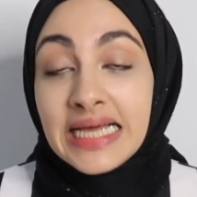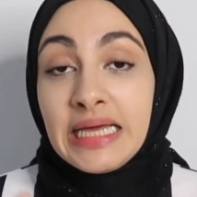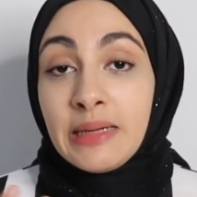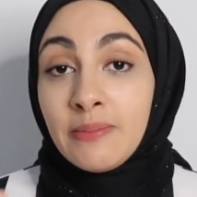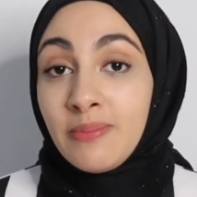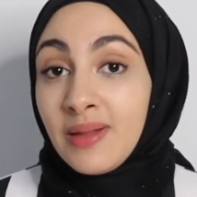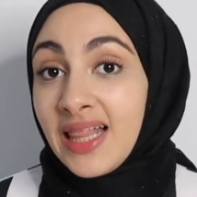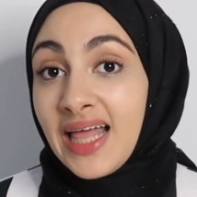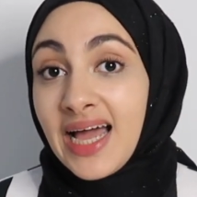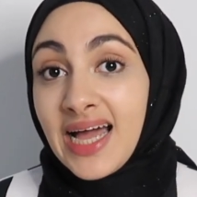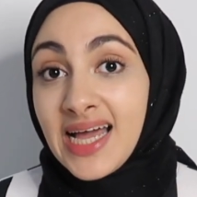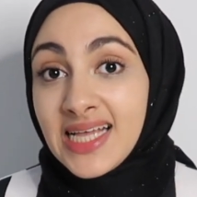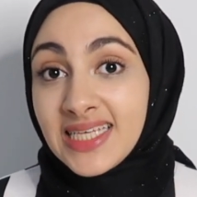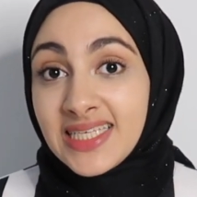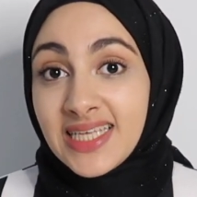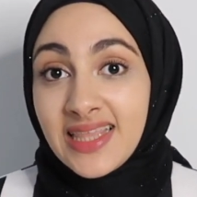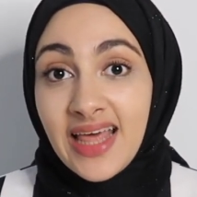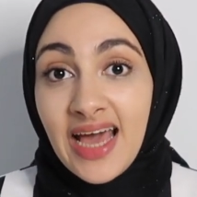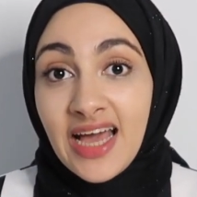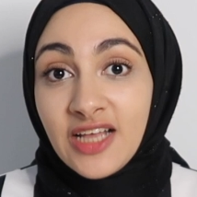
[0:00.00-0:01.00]

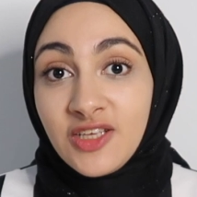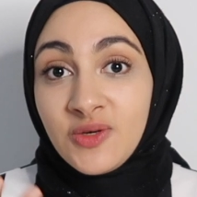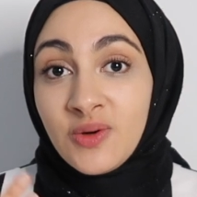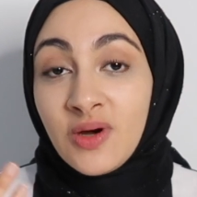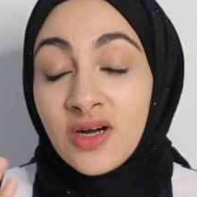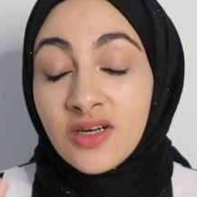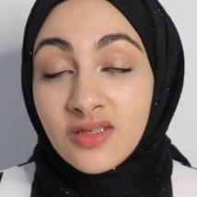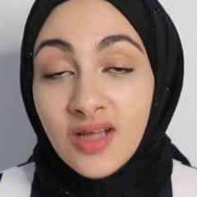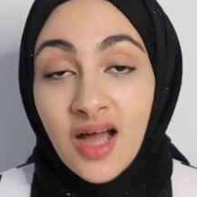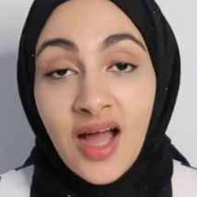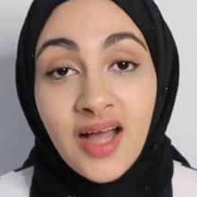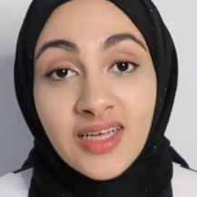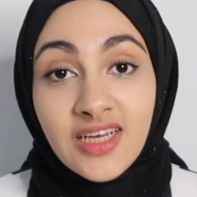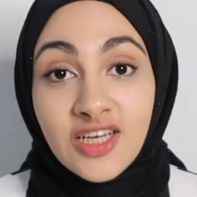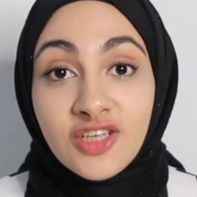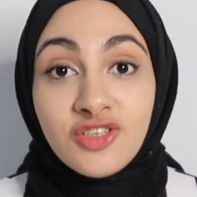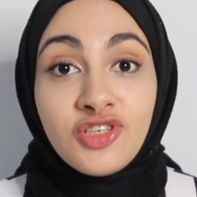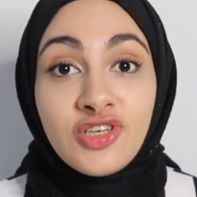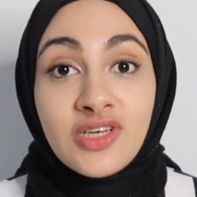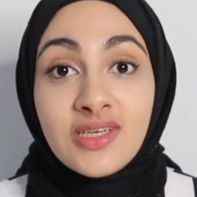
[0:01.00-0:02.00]
implies that you are not
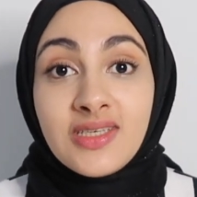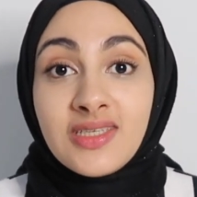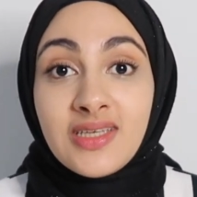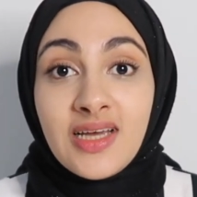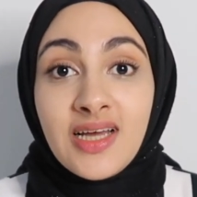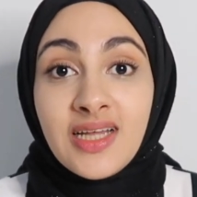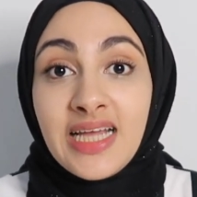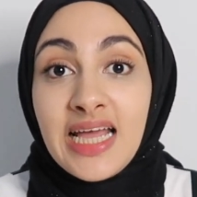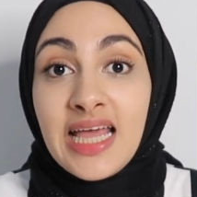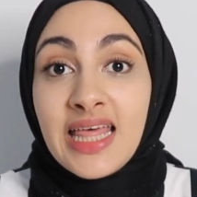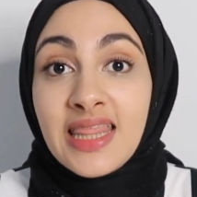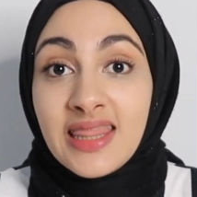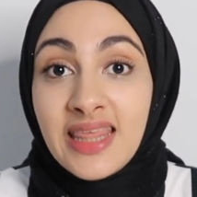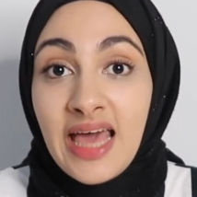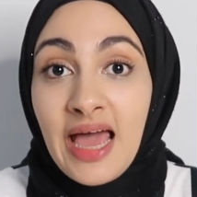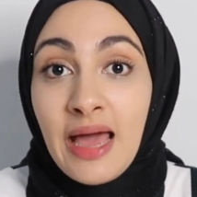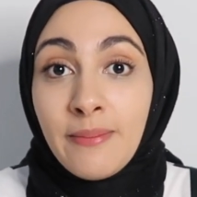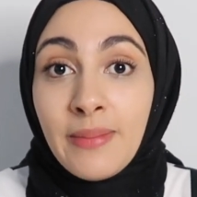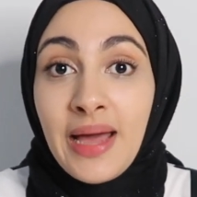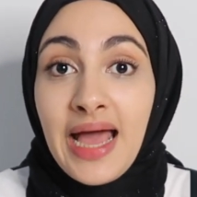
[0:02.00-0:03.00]
interested in
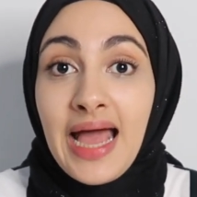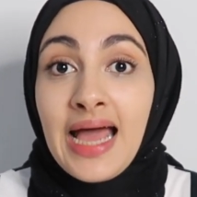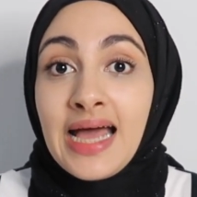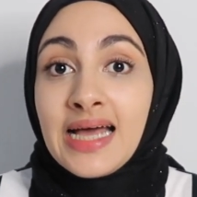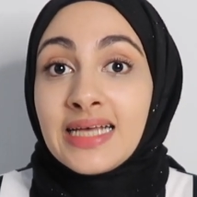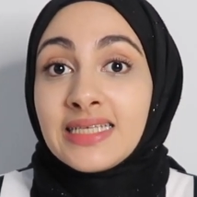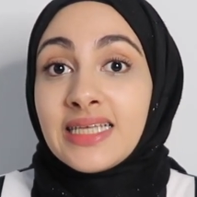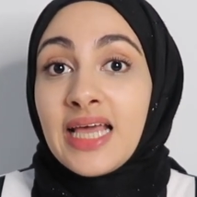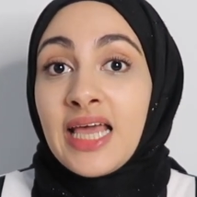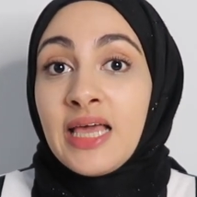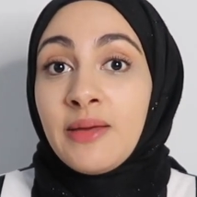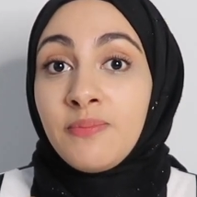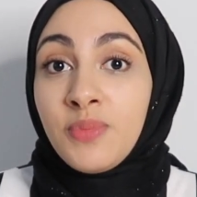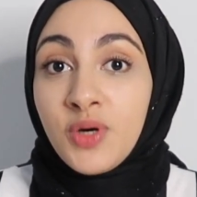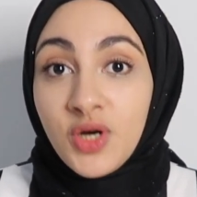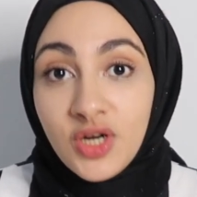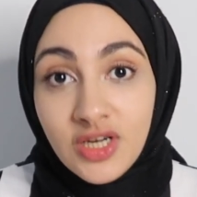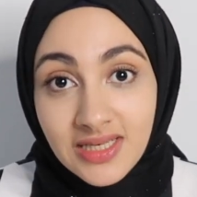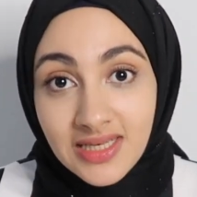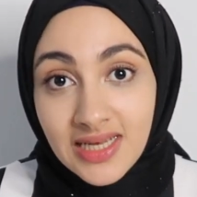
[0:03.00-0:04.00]
them as a
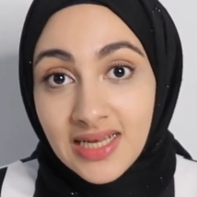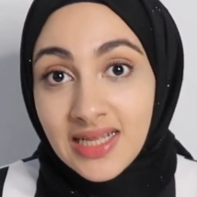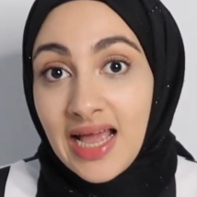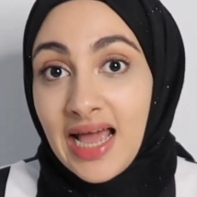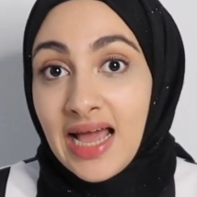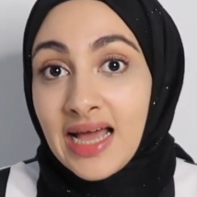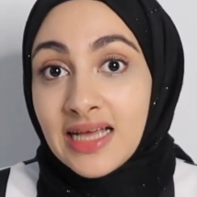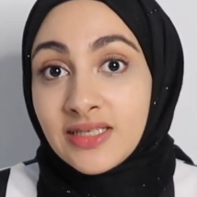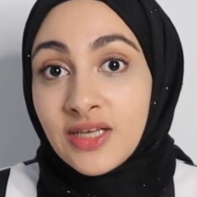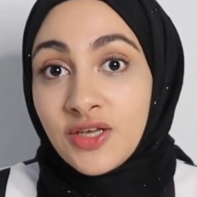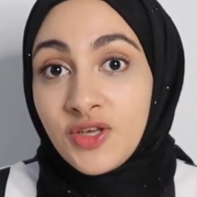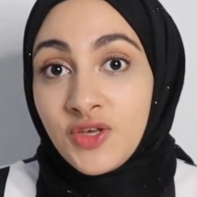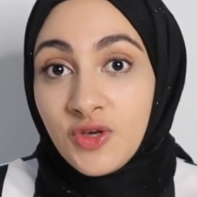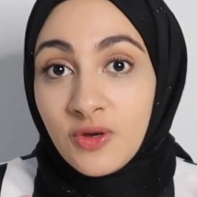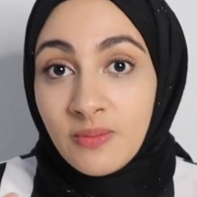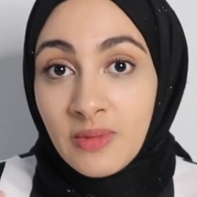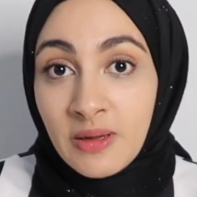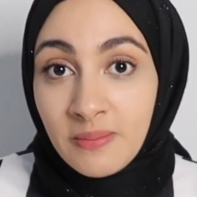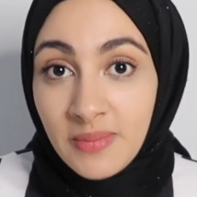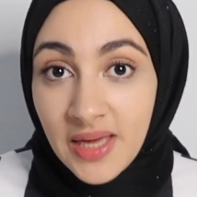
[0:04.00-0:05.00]
person, as a
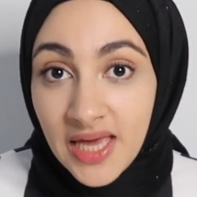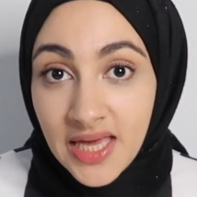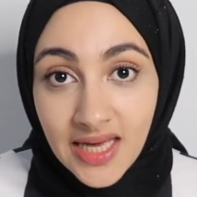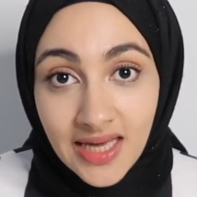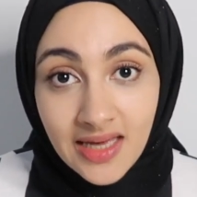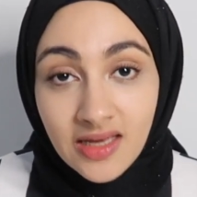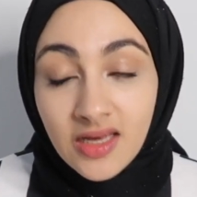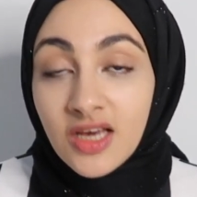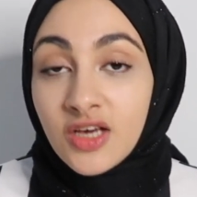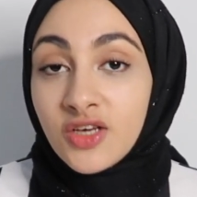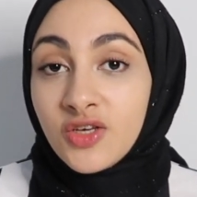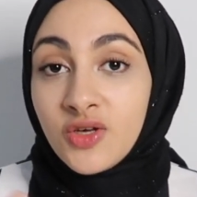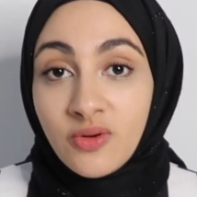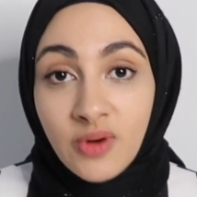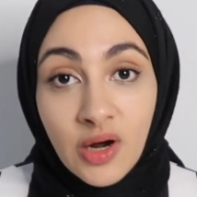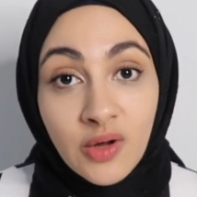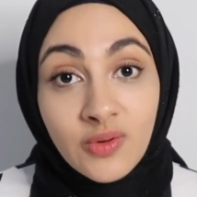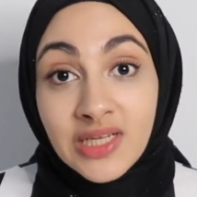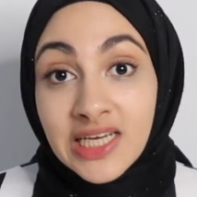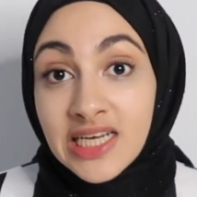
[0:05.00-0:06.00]
human being.
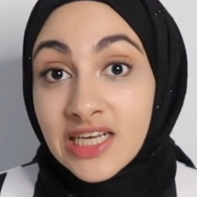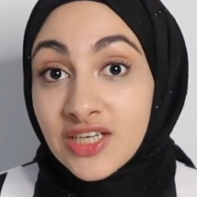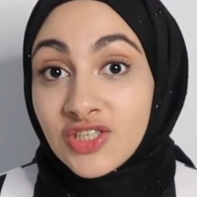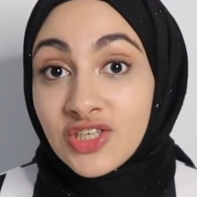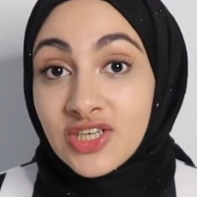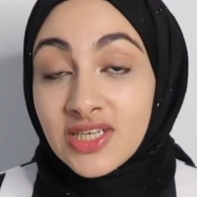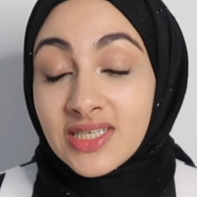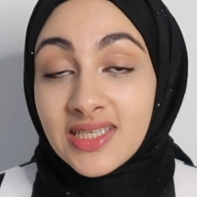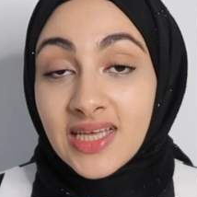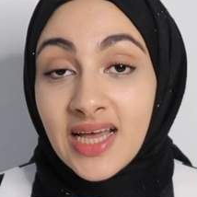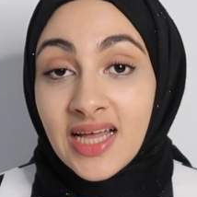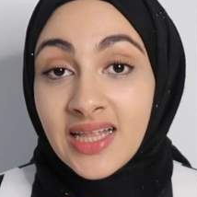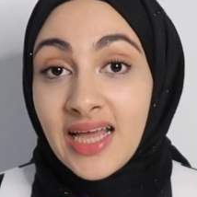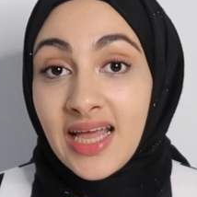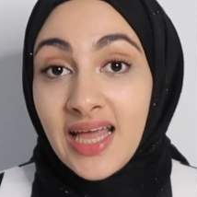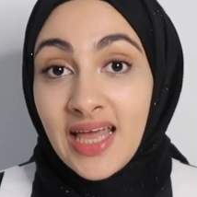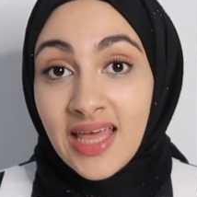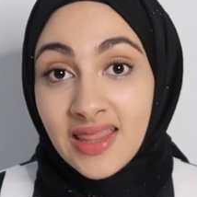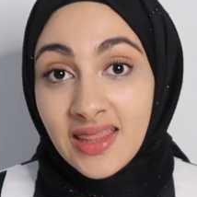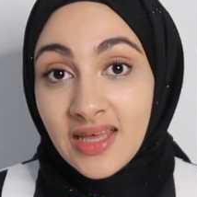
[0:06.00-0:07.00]
You're only interested
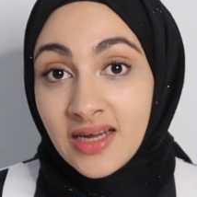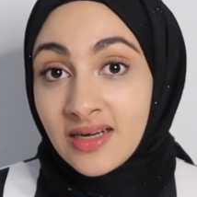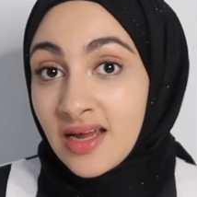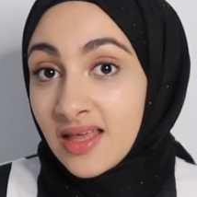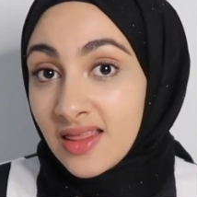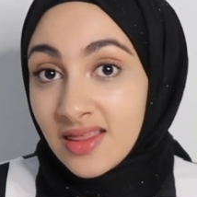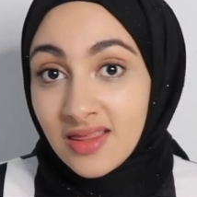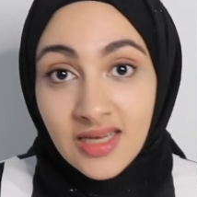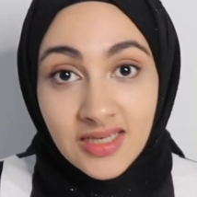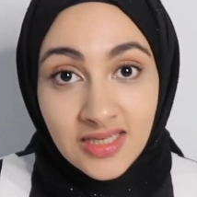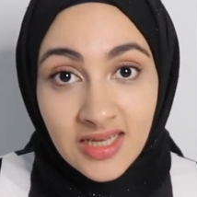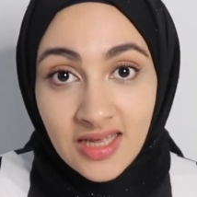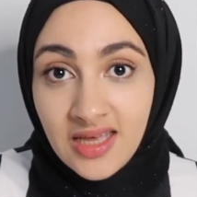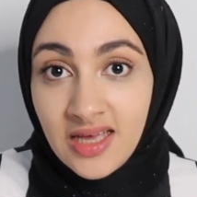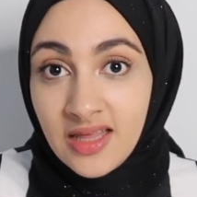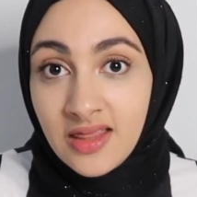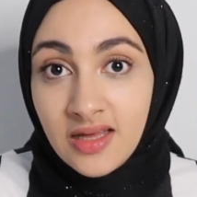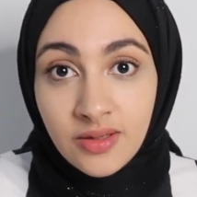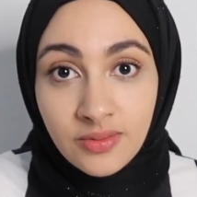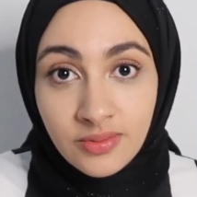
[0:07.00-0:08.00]
in their
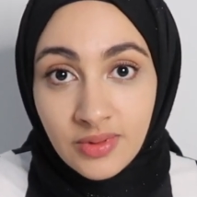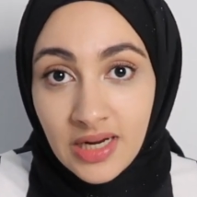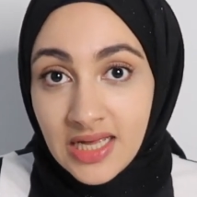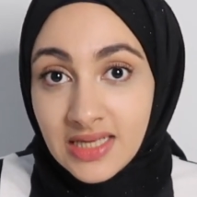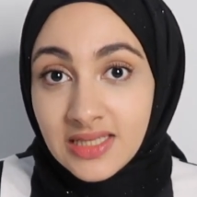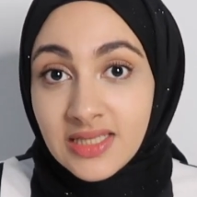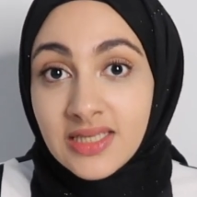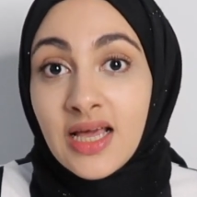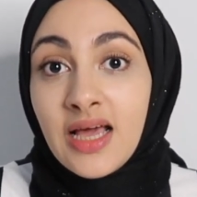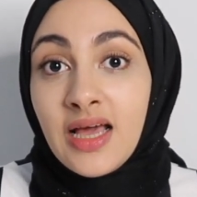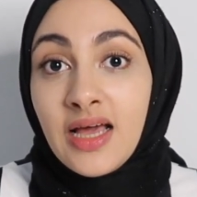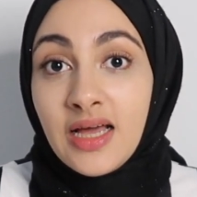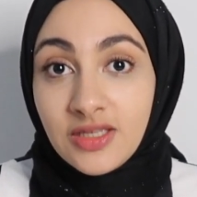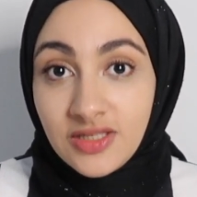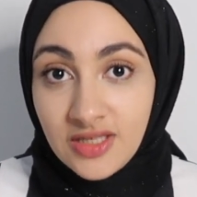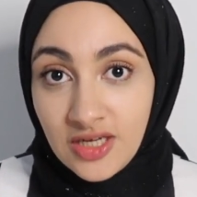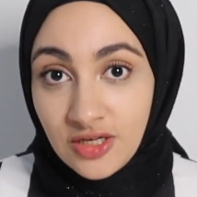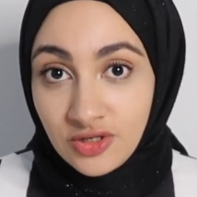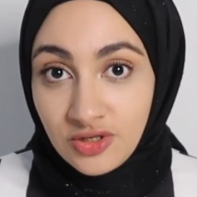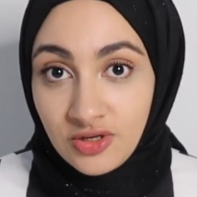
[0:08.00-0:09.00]
ethnicity, their race,
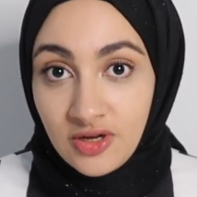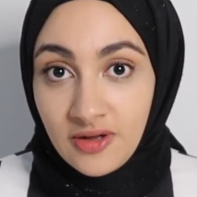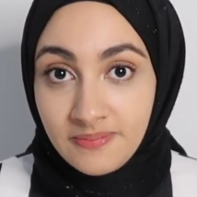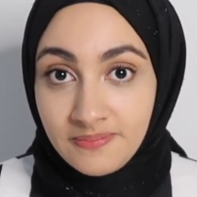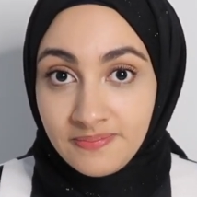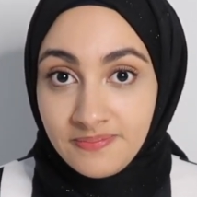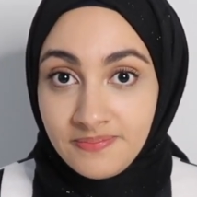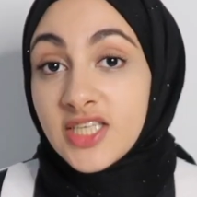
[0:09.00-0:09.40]
etc.